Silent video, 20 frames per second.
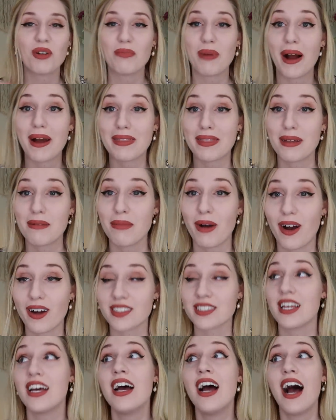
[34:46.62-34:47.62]
a pie themed
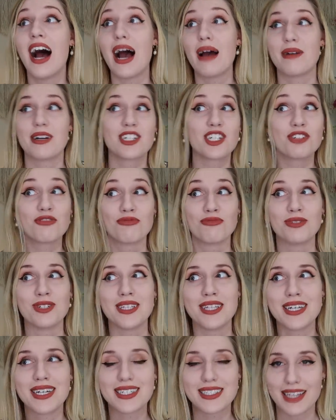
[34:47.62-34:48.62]
box. I'm actually
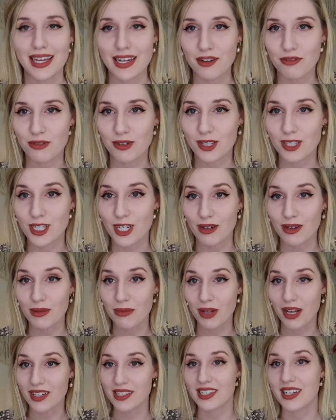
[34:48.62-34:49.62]
really excited for the cherry
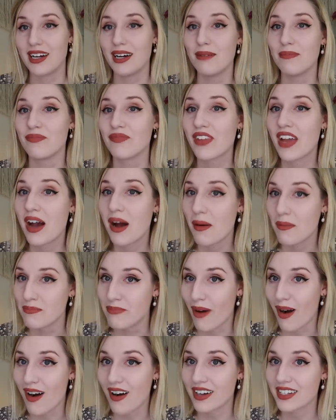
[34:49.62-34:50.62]
blossom
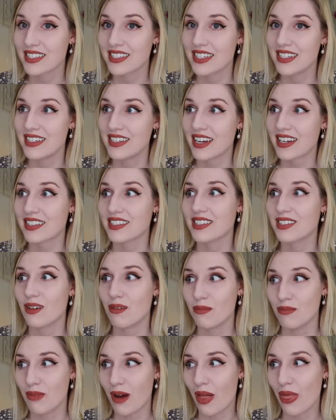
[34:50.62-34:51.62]
Box next
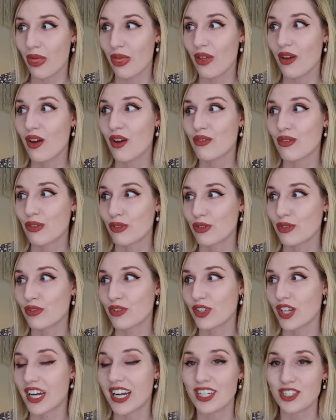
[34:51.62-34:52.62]
month for
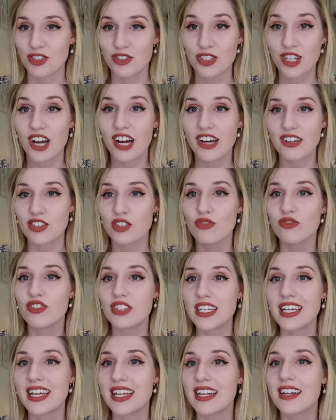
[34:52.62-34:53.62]
that. As you saw, as you've
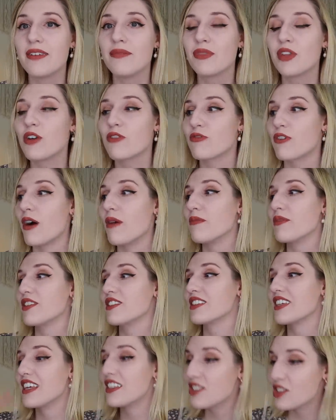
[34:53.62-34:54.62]
seen from the
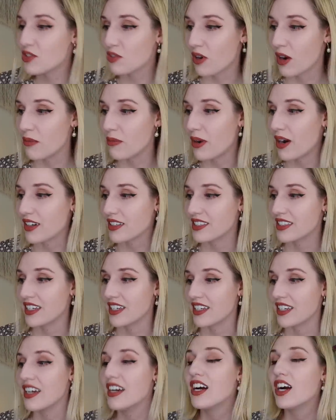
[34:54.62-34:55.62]
SkinStore
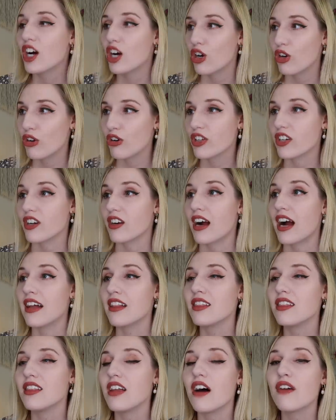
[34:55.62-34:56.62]
unboxing earlier, I
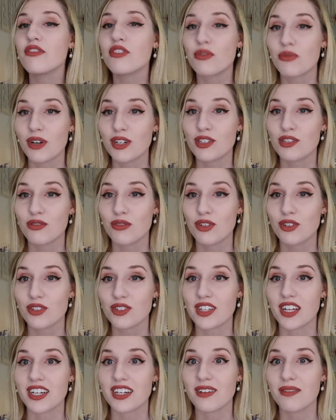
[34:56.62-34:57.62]
love the
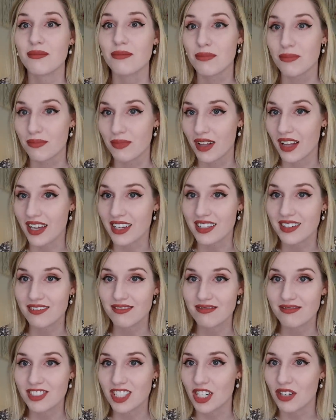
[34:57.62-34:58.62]
Rituals like
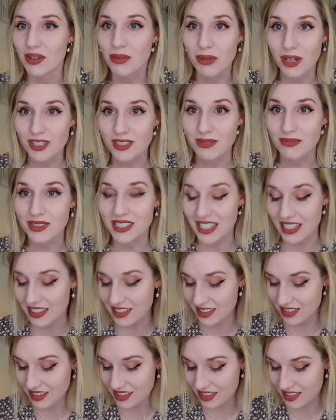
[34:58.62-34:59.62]
cherry blossom
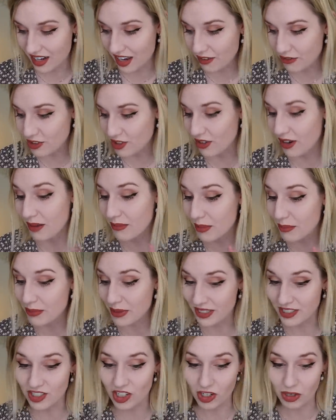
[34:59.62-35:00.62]
scent stuff. So I'm a
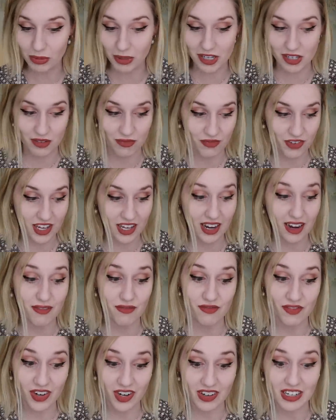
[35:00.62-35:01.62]
big cherry blossom fan
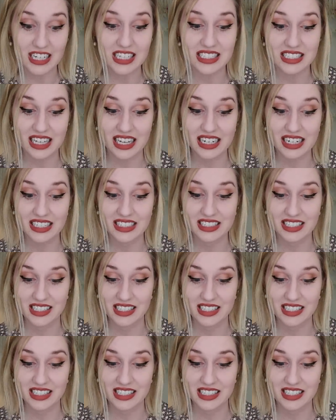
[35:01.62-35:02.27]
and very excited